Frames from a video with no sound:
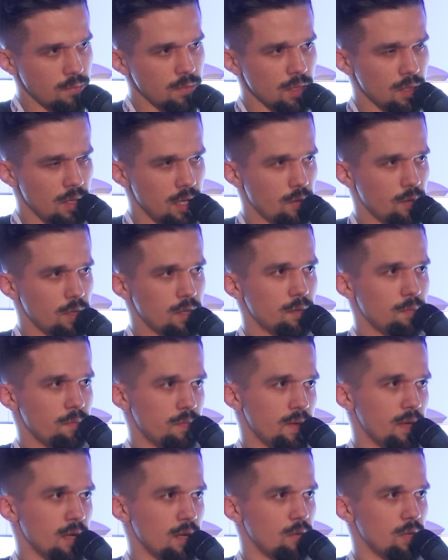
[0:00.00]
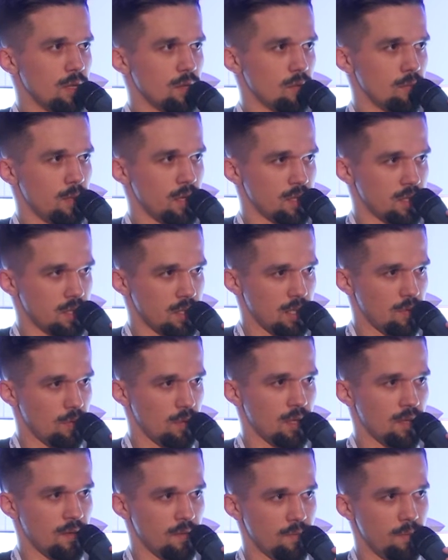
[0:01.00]
And here we need to make sure that
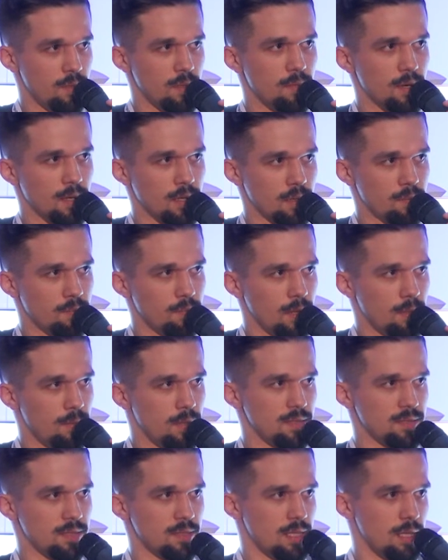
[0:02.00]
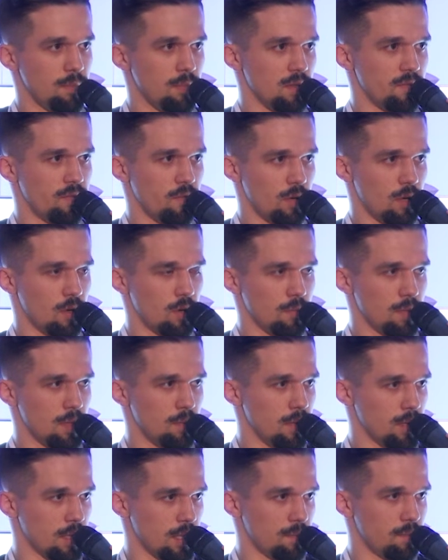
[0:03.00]
we have Bitbucket pipelines enabled for our
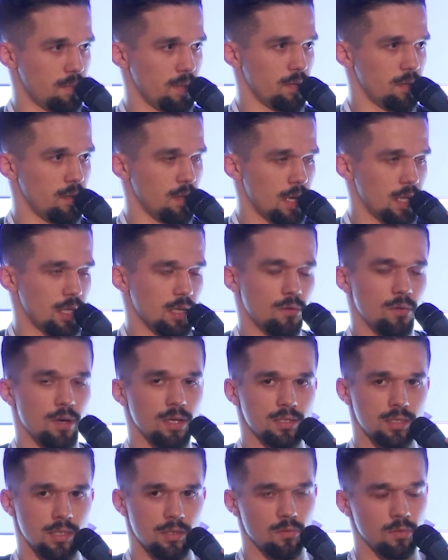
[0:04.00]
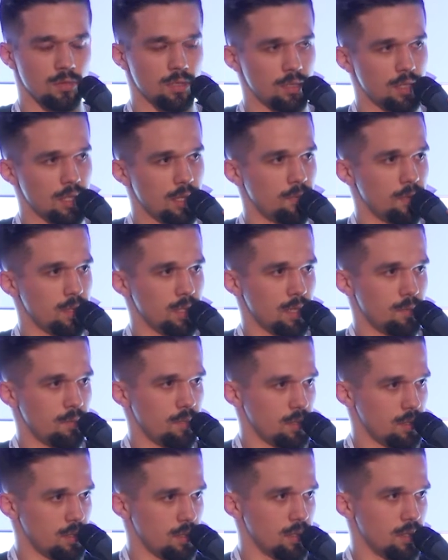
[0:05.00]
Bitbucket plan. Otherwise, it won't enable them,
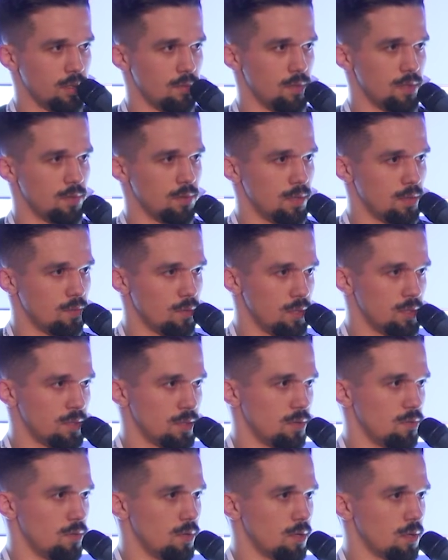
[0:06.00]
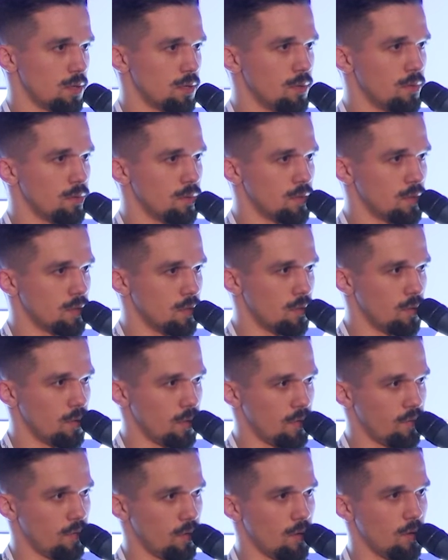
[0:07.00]
but it will still work. So
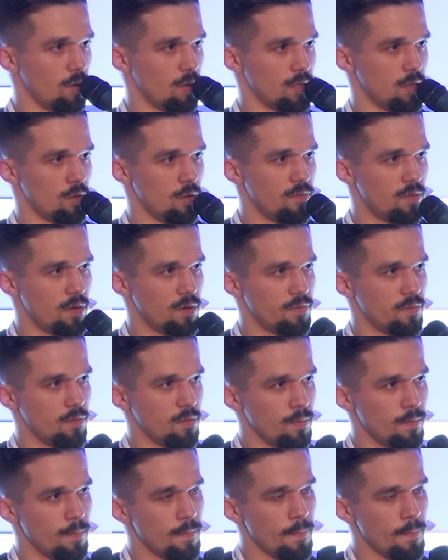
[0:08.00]
if we go on the overview,